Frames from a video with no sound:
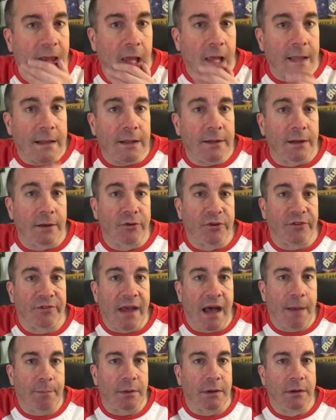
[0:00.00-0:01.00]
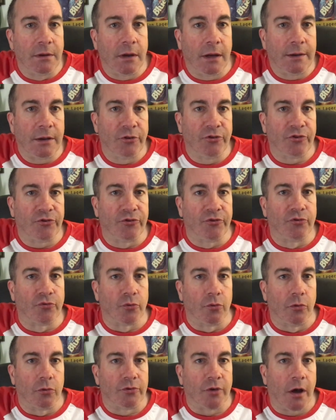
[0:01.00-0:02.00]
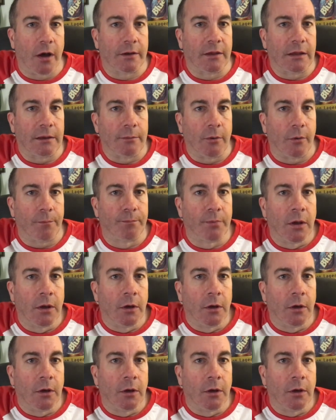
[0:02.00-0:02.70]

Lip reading: That didn't just happen. I didn't just drool talking about